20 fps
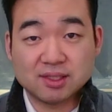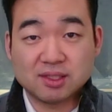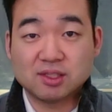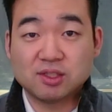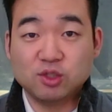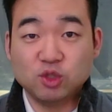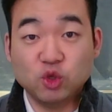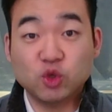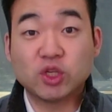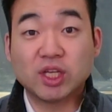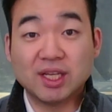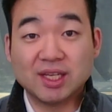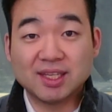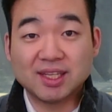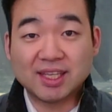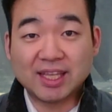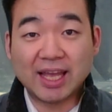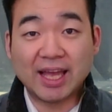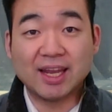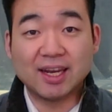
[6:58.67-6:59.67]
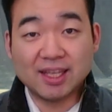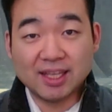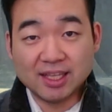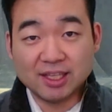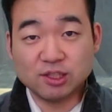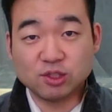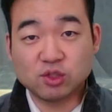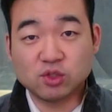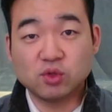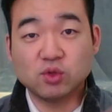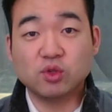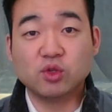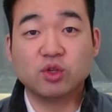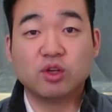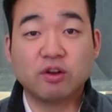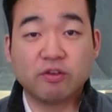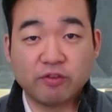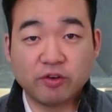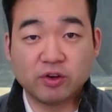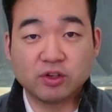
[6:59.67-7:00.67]
you can get into
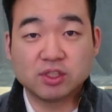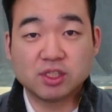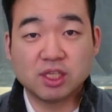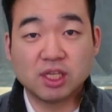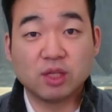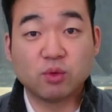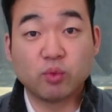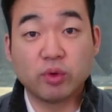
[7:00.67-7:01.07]
university with